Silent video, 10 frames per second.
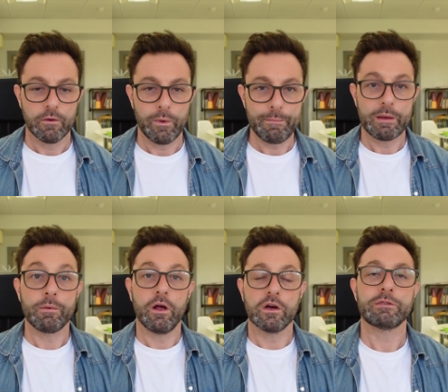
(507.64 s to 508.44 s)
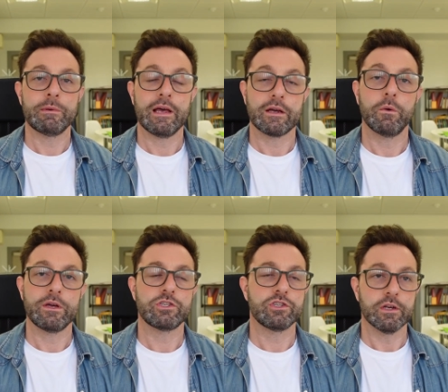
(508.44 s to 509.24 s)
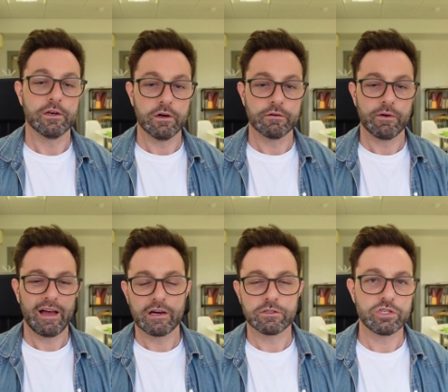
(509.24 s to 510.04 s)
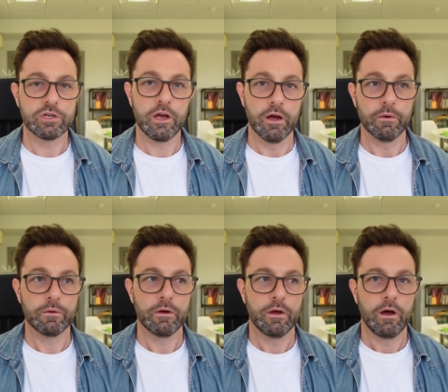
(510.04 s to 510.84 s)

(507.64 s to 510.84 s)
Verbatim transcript: when people ask me that question of how did you know,